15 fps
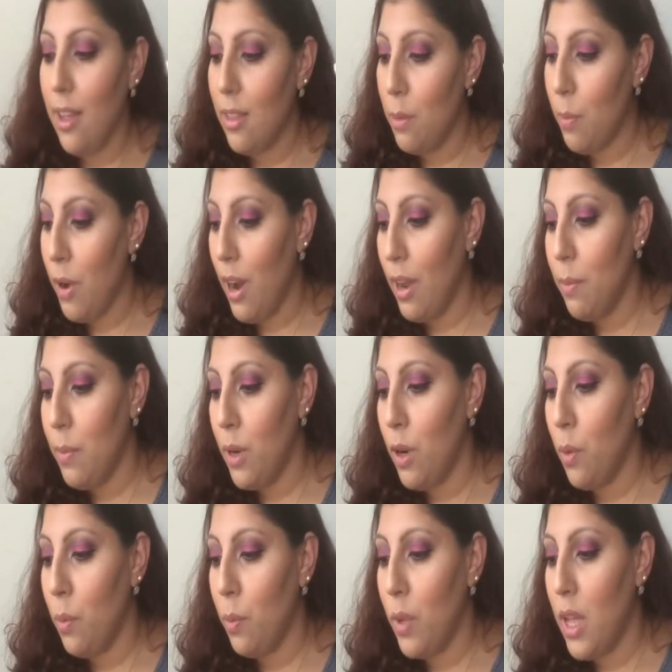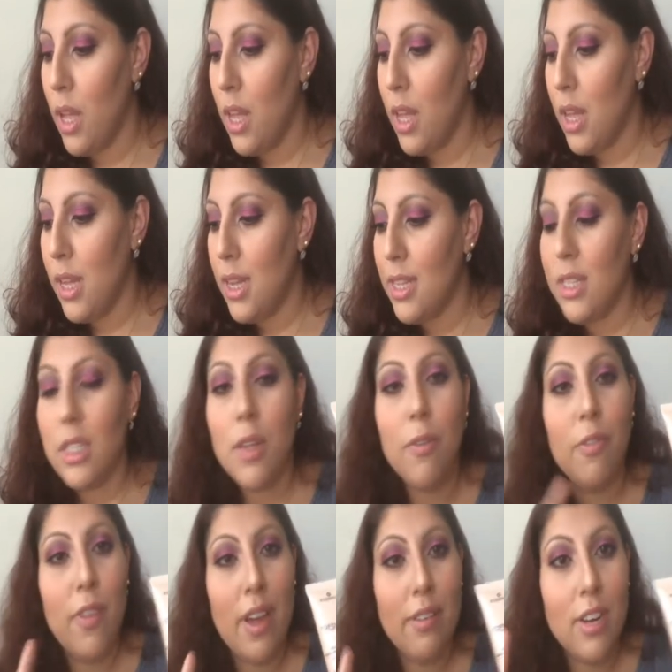And the primer was
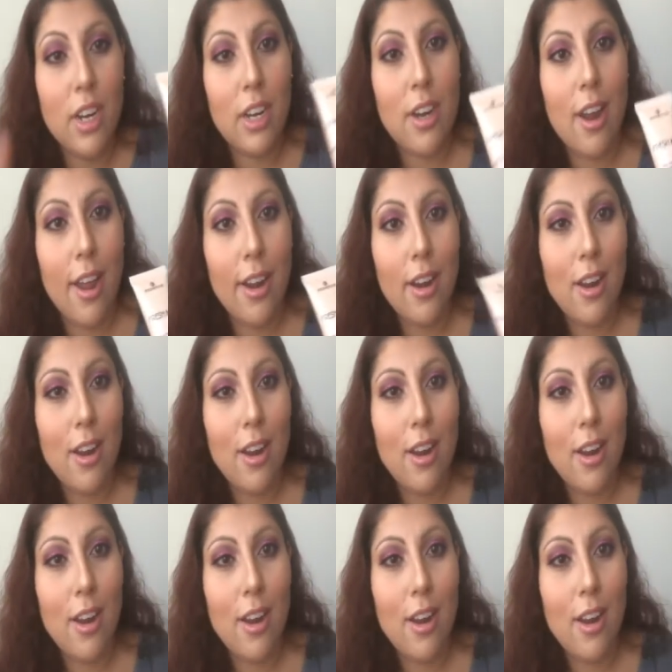$5.99.